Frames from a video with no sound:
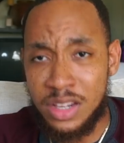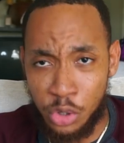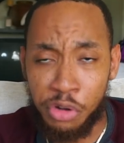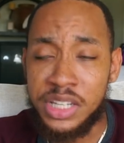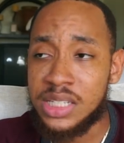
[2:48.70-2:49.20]

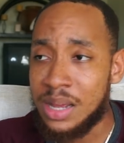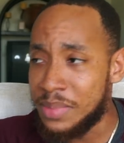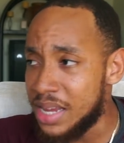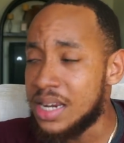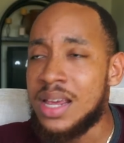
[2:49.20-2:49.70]
tourists
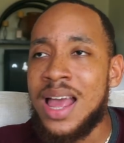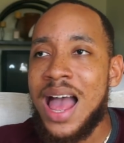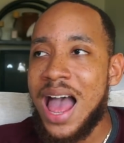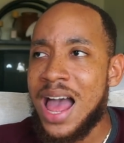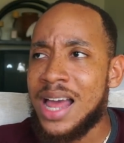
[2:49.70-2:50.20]
come in,
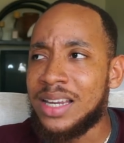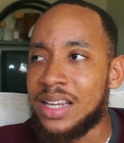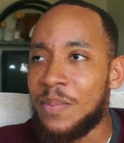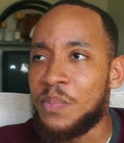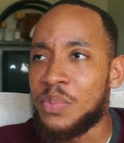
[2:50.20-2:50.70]
and
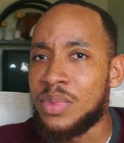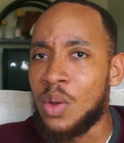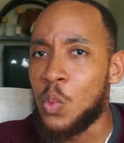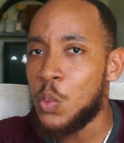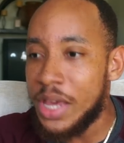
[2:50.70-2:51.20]

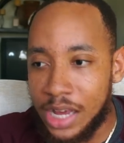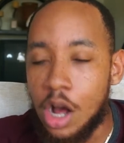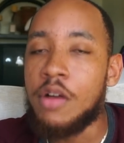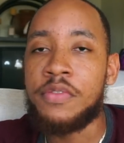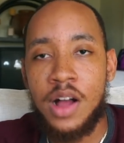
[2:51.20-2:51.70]
the week
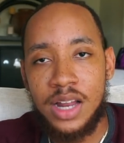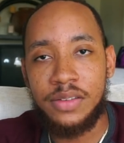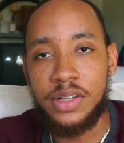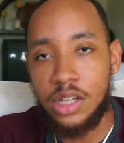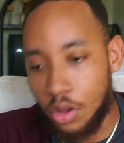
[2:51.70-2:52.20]
of
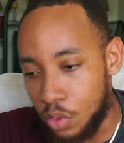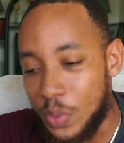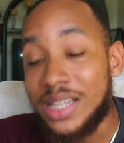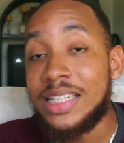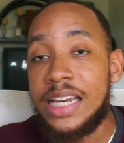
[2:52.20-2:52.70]
carnival or the
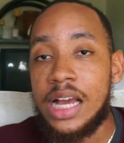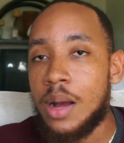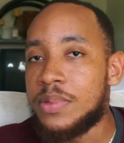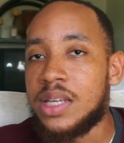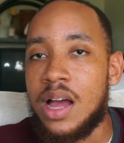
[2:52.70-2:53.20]
week leading
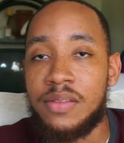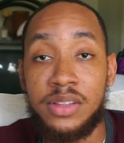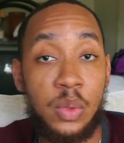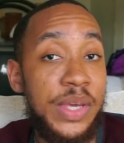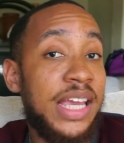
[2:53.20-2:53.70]
up to
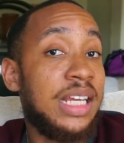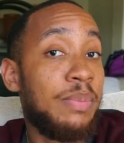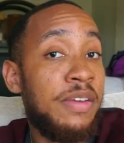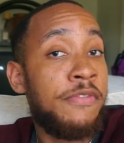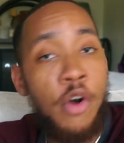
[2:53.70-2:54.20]
carnival, the weekend
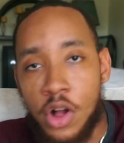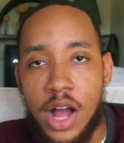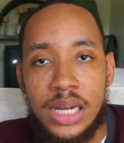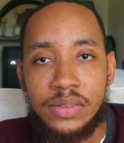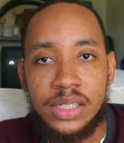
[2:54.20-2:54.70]
before
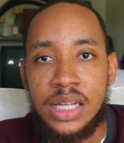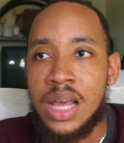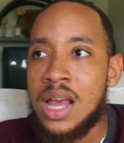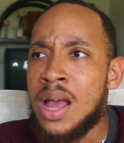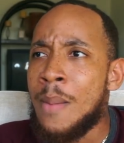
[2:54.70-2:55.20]
carnival,
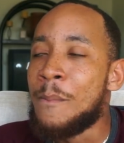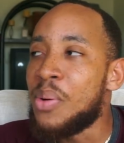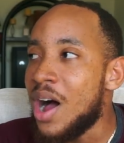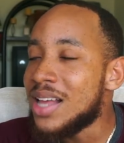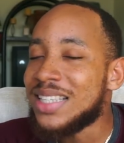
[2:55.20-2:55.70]

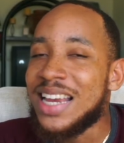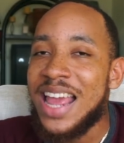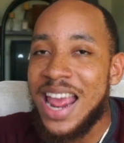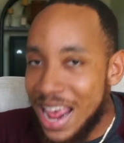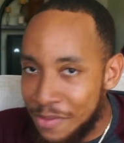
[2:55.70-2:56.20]
bars and
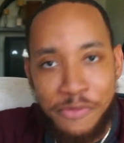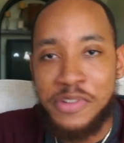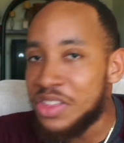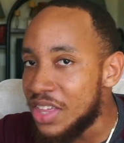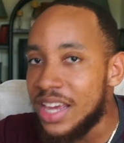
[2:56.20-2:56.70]

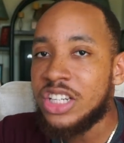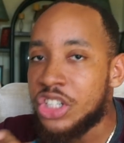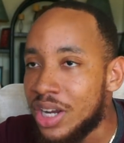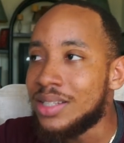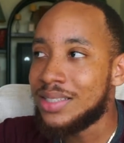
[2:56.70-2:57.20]
everything
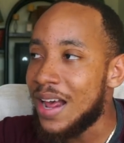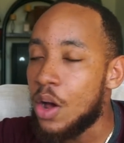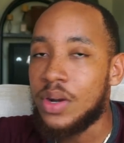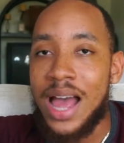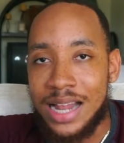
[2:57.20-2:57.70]
shut
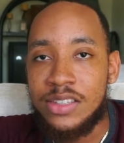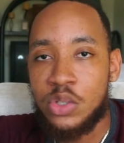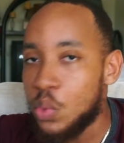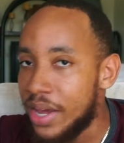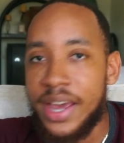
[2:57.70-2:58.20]
down at
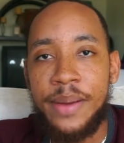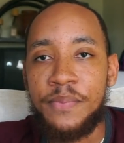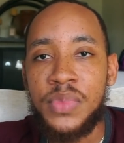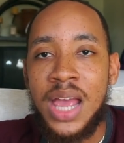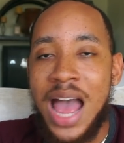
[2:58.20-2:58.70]
2
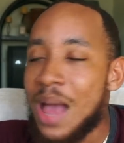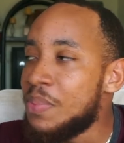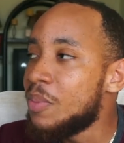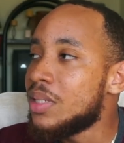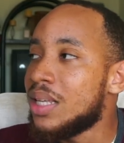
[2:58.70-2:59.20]
a.m. And
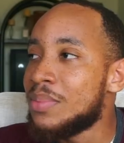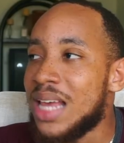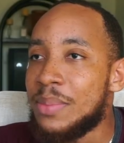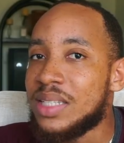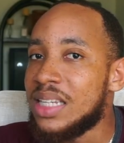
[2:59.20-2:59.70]
people
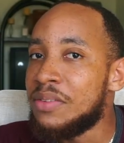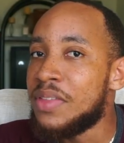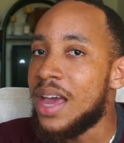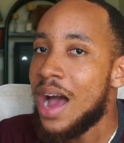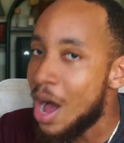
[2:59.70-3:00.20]
sometimes leave
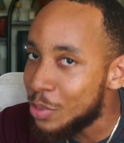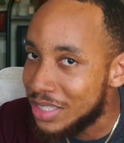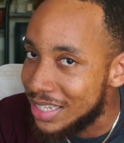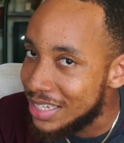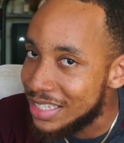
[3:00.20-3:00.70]
their
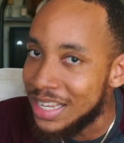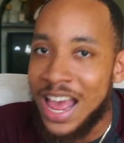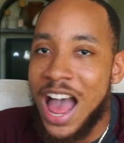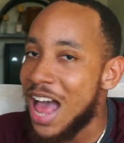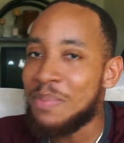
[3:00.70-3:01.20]
houses
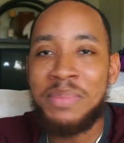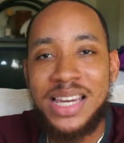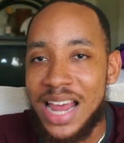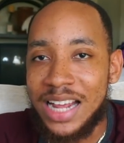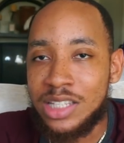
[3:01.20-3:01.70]
at
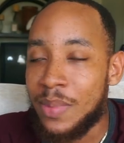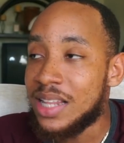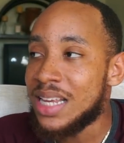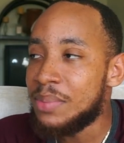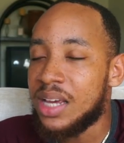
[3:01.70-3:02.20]
midnight, so by
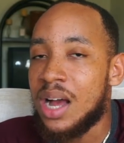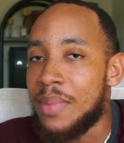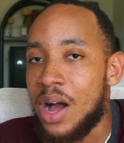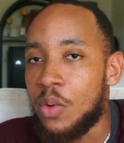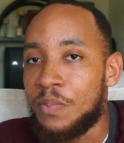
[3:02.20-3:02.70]
the time they
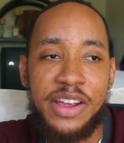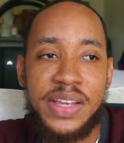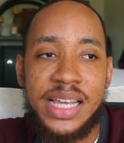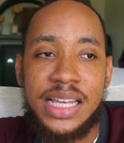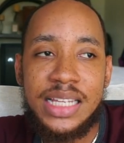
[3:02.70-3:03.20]
come out, there
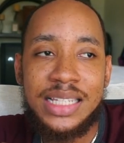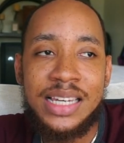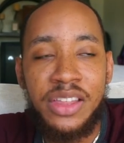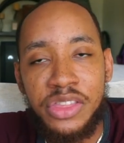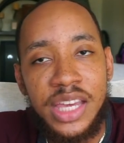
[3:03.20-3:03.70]
is
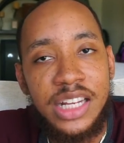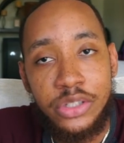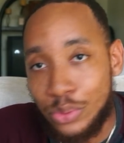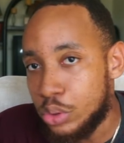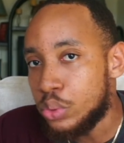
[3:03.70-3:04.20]
nothing
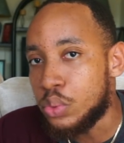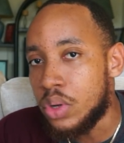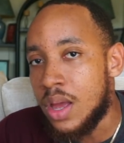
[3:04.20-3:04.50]
to do.